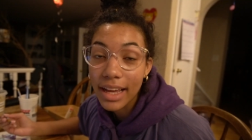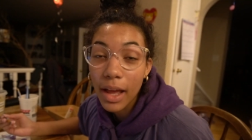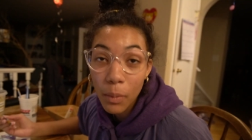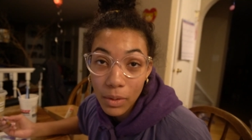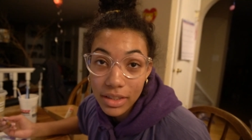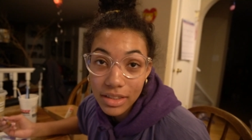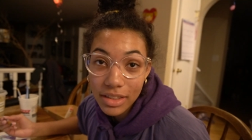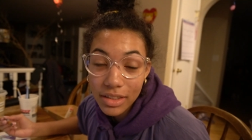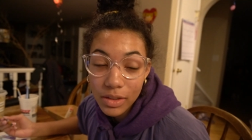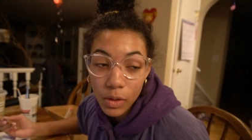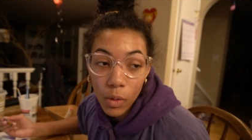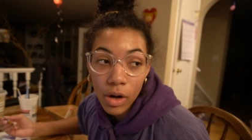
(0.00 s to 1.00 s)
I went to the
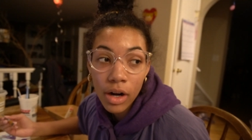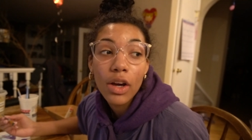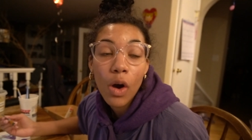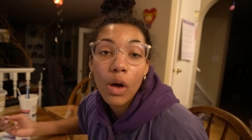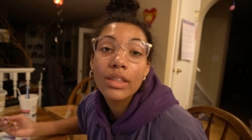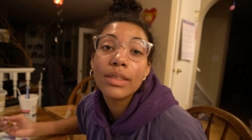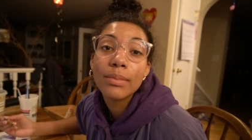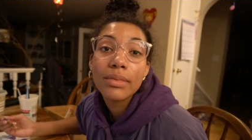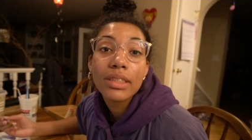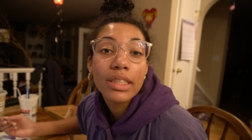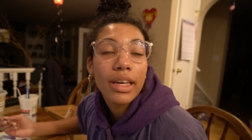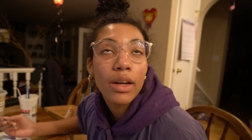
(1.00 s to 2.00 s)
store, got some
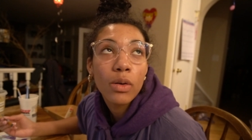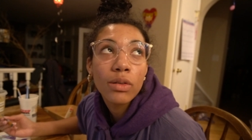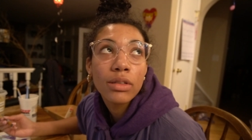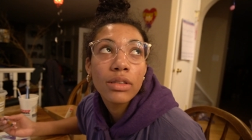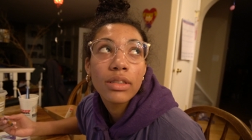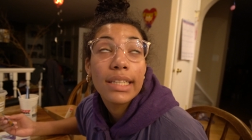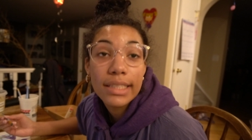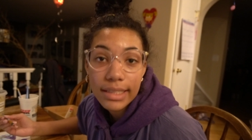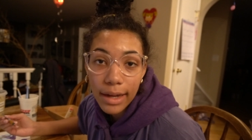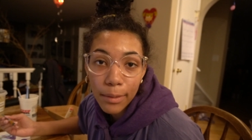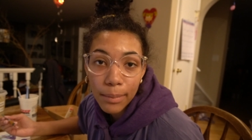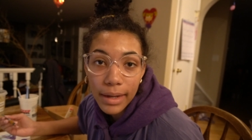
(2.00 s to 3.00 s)
Skittles,
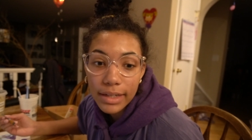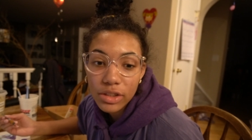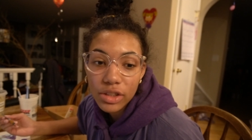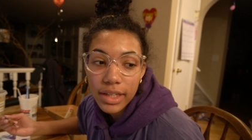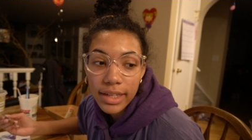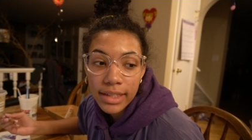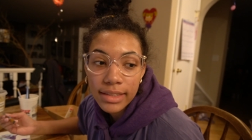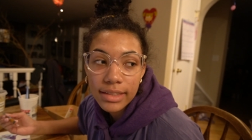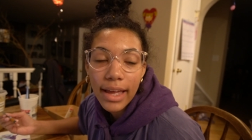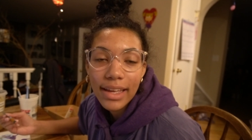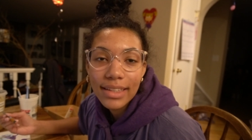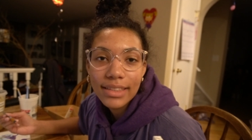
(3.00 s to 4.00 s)
Sour Patch
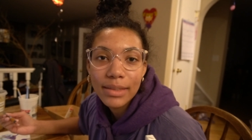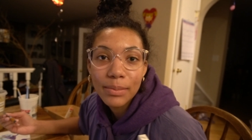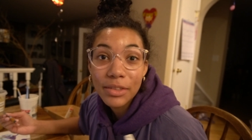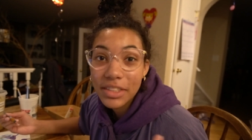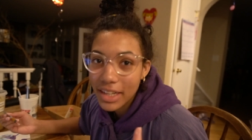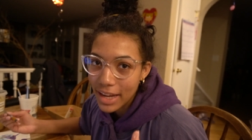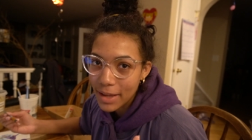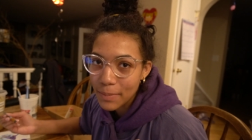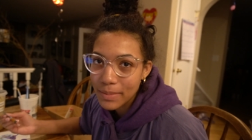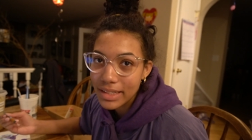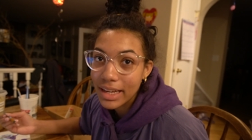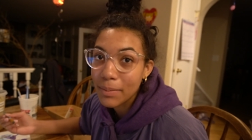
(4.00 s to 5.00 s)
Kids, and some
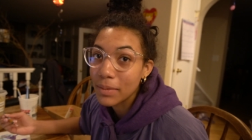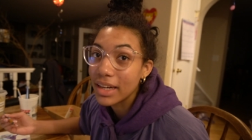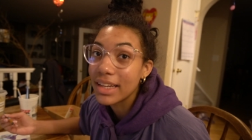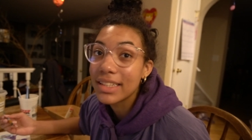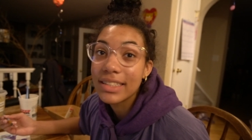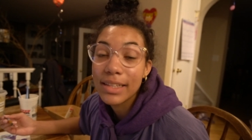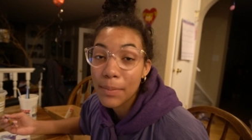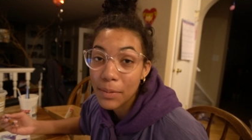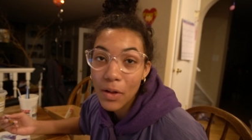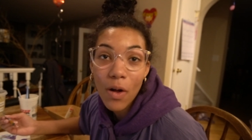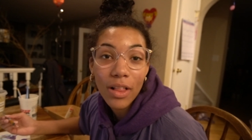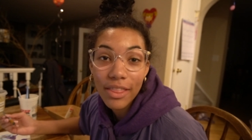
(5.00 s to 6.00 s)
chips, and I'm gonna
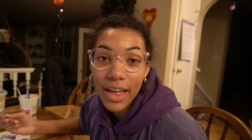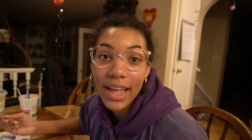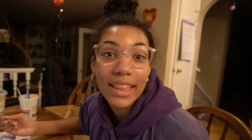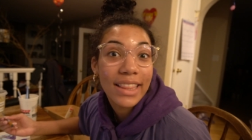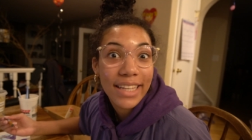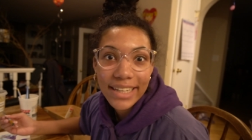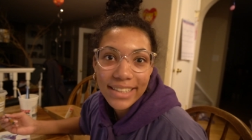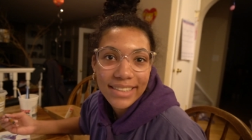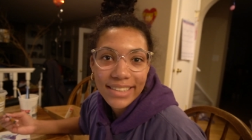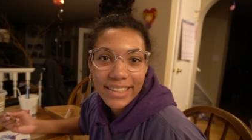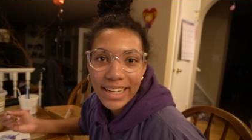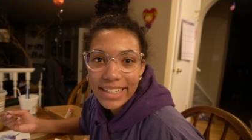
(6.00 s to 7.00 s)
assemble all that later
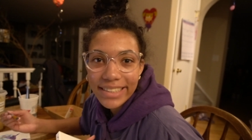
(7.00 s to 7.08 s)
tonight.